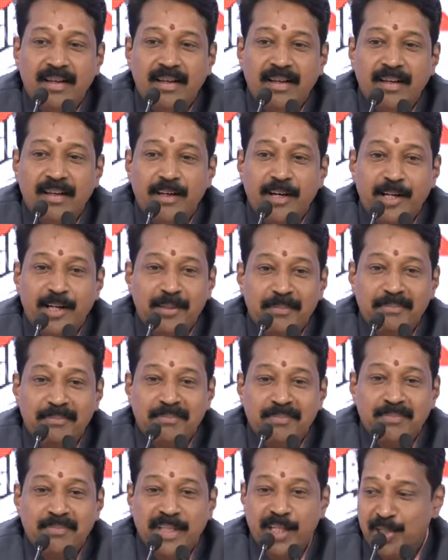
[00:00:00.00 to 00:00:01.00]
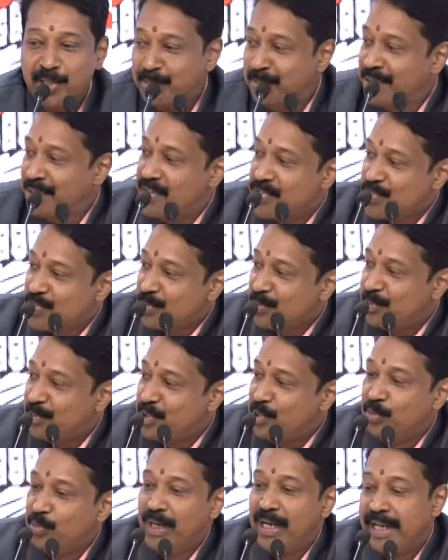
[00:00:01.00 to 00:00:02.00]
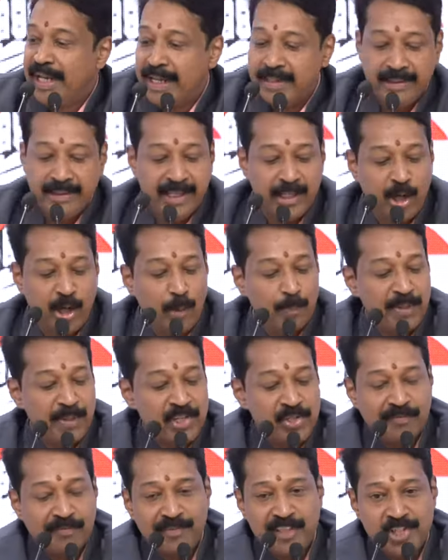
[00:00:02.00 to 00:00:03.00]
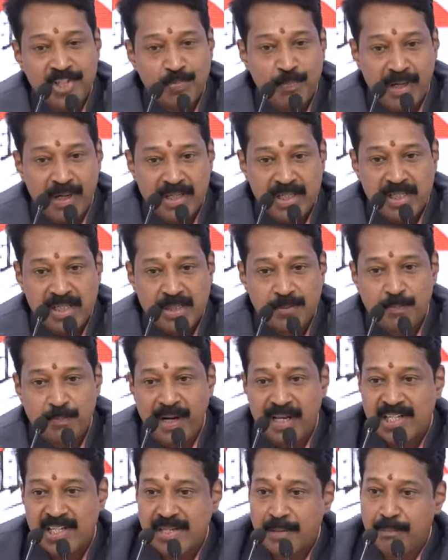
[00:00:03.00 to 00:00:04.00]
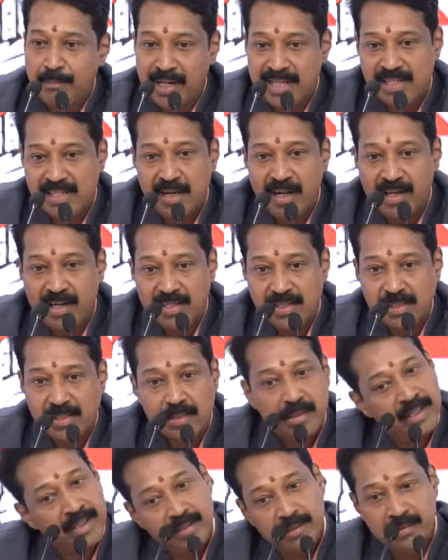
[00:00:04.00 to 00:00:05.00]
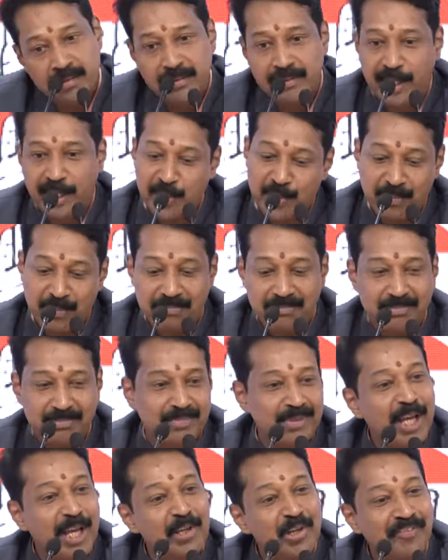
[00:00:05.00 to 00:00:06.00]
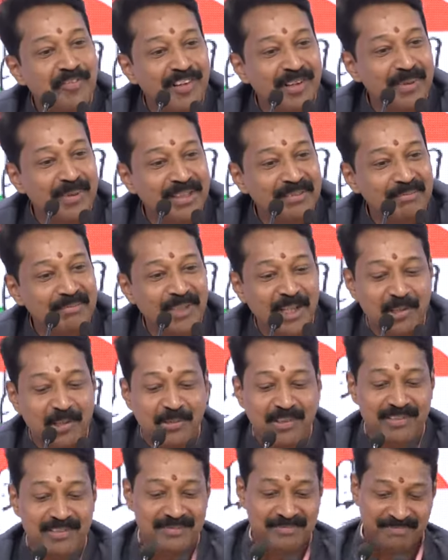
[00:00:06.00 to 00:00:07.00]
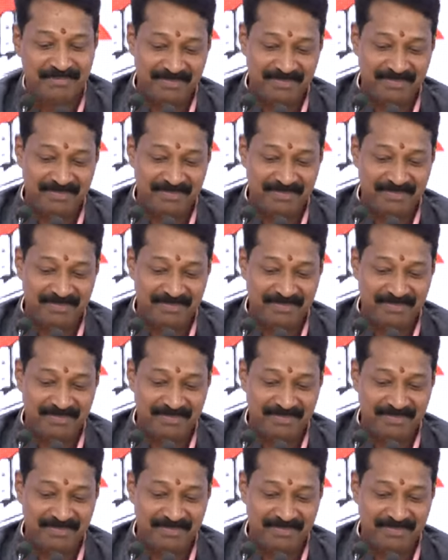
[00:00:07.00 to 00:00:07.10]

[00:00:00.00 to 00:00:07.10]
Right. Thank you. So you will get the copies of this BUTS plus a press release. Right? Thank you. Thank you for coming. Thank you all.